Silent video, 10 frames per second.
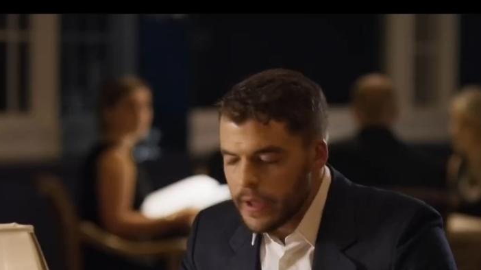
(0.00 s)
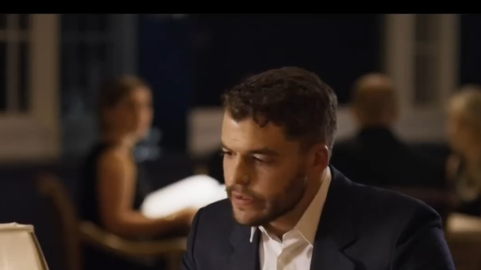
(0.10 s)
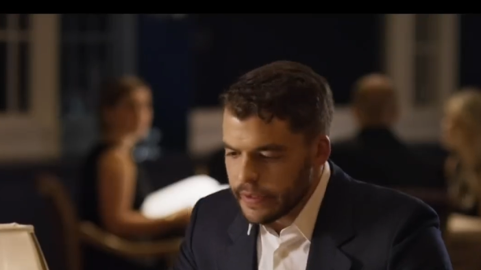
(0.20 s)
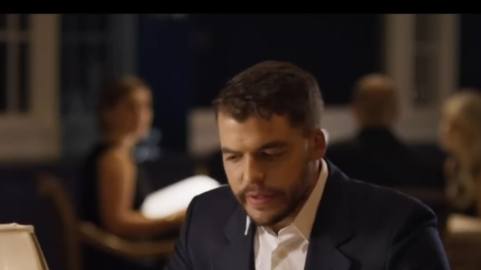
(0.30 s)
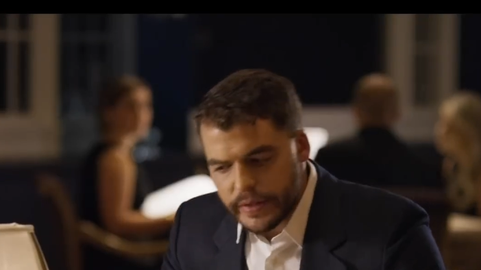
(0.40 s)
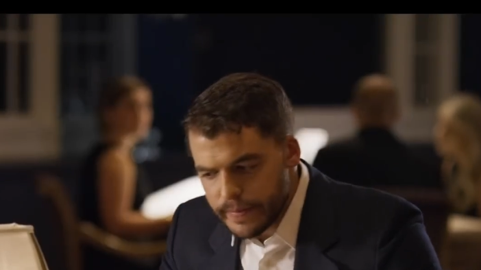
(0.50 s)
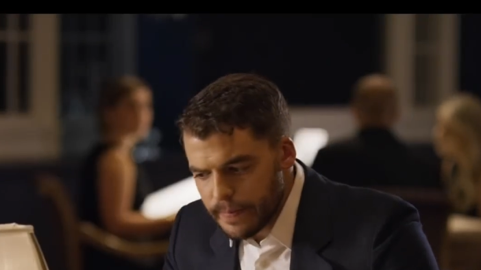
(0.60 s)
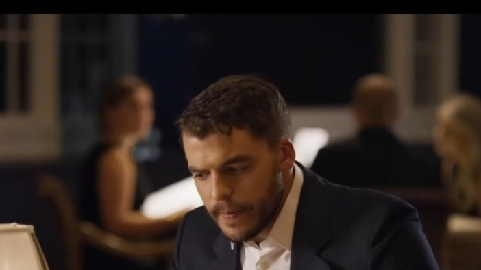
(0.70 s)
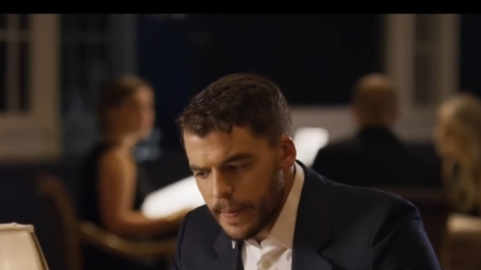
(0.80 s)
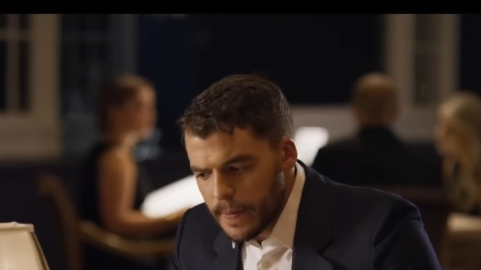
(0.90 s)
Angela, is this,
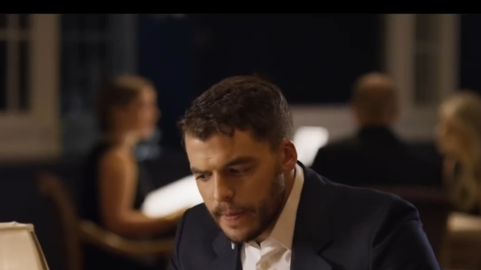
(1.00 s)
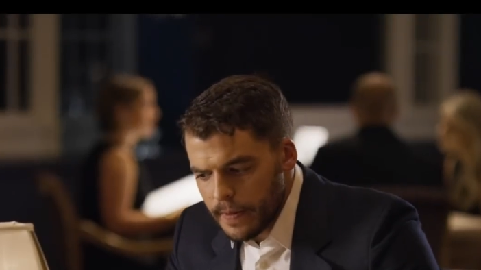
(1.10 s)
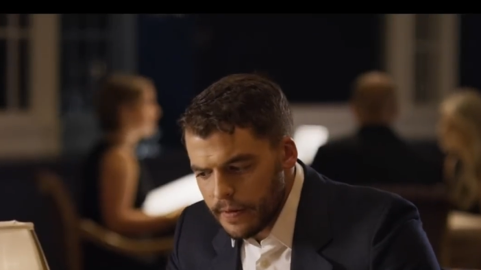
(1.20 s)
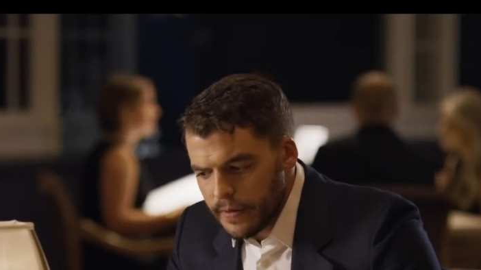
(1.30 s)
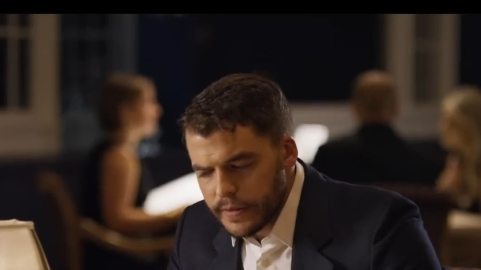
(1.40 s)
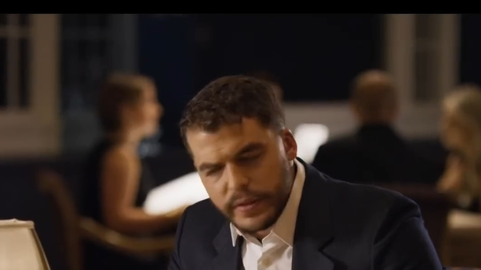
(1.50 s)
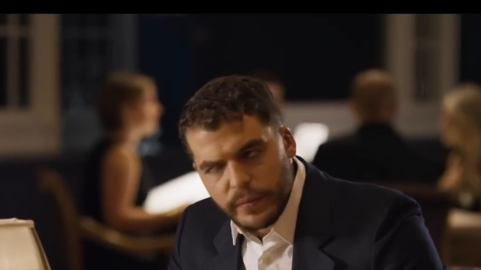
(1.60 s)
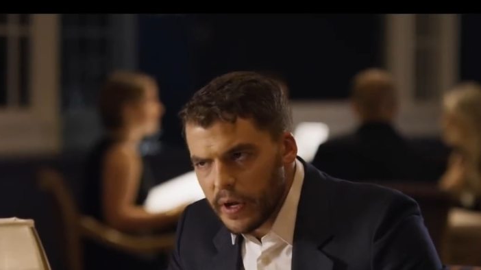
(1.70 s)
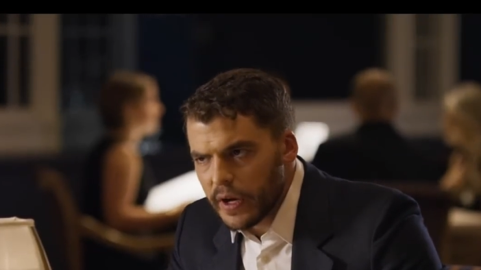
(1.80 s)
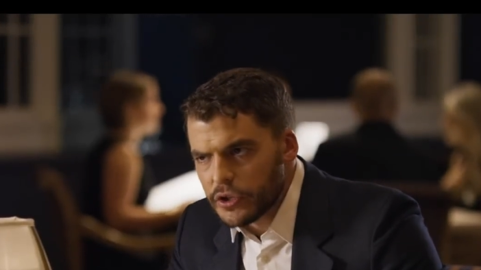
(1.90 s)
is this
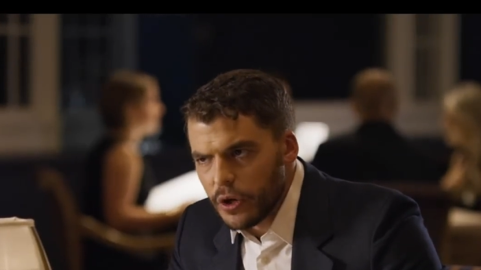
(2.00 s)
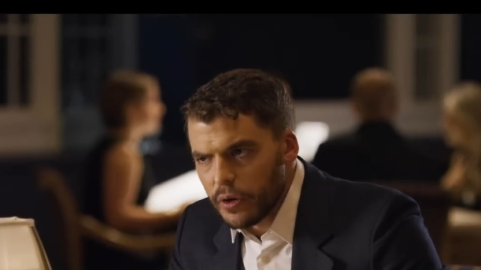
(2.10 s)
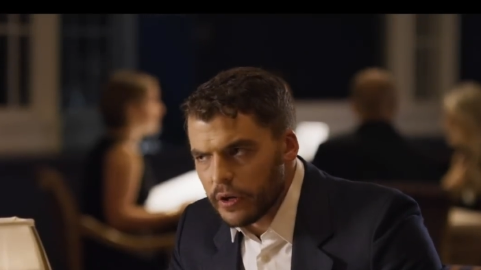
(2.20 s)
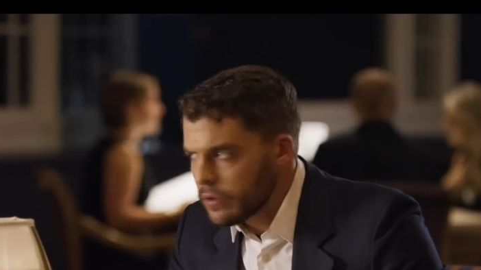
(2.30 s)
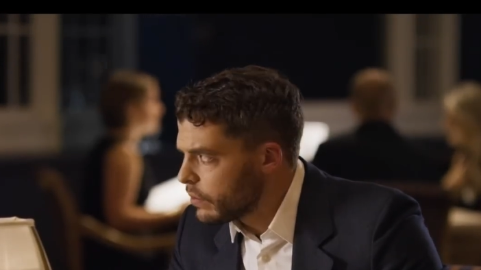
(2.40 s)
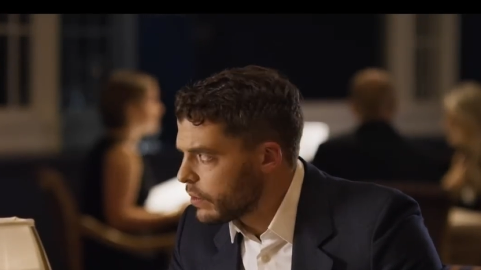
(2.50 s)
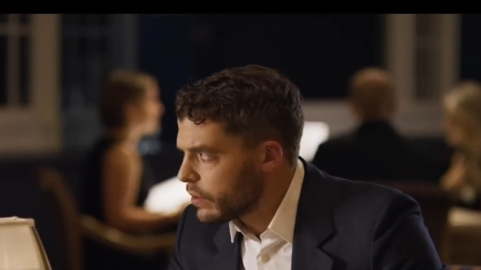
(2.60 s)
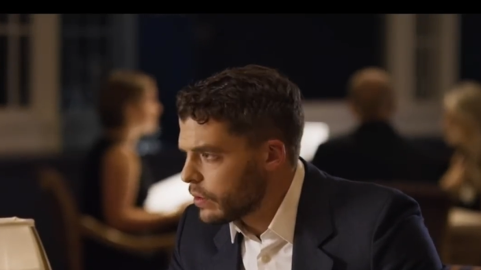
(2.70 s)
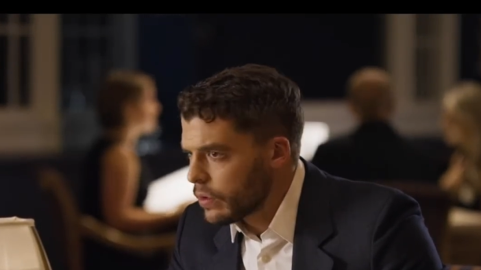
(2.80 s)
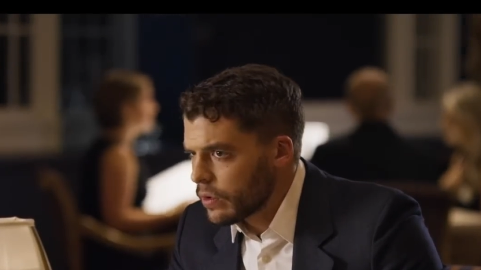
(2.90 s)
some kind of joke? Are you,
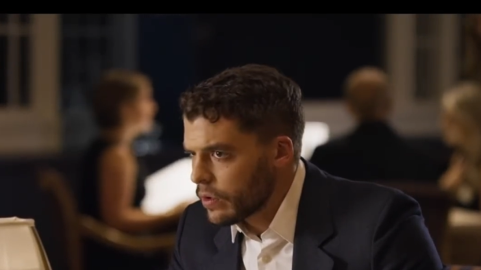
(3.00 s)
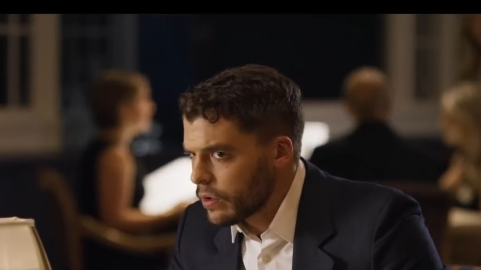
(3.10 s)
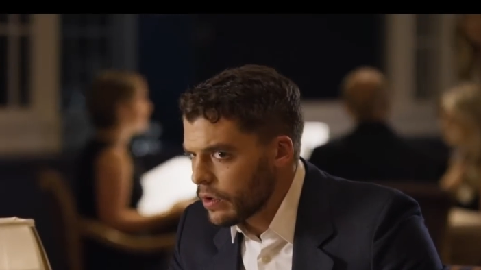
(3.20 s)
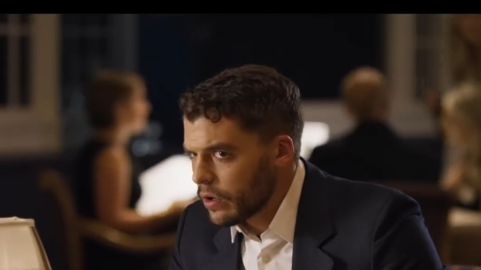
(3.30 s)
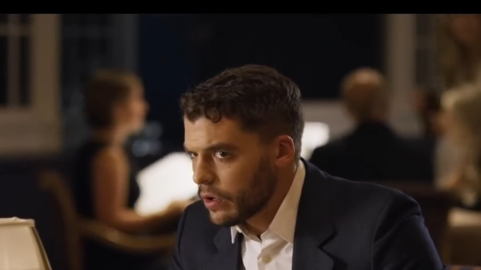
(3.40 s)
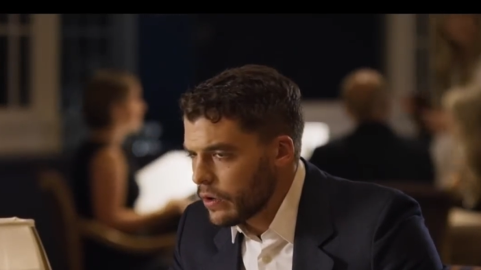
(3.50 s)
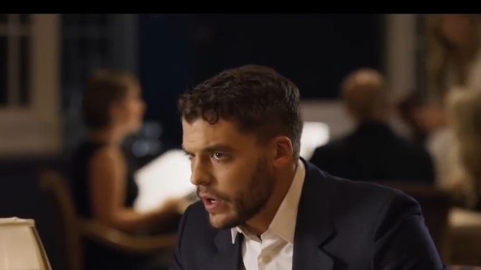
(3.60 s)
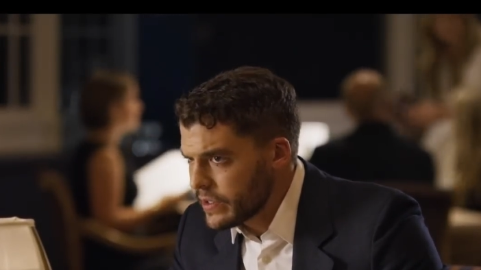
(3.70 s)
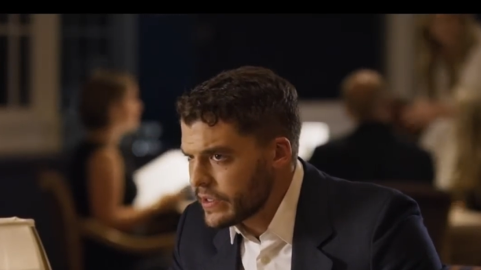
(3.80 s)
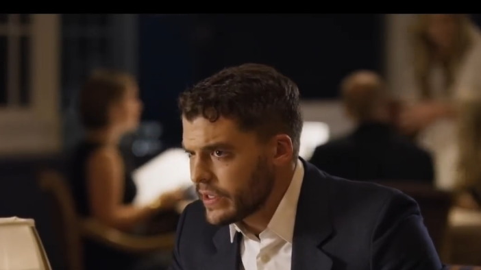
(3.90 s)
are you
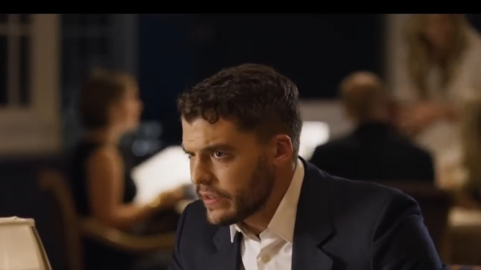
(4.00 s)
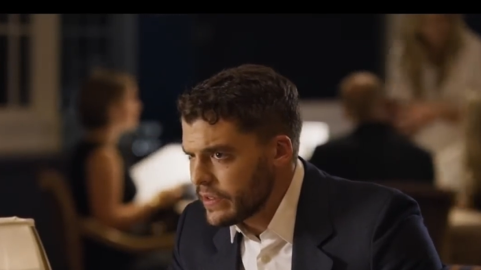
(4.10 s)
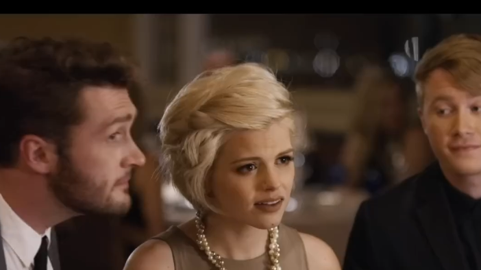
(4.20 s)
actually seeing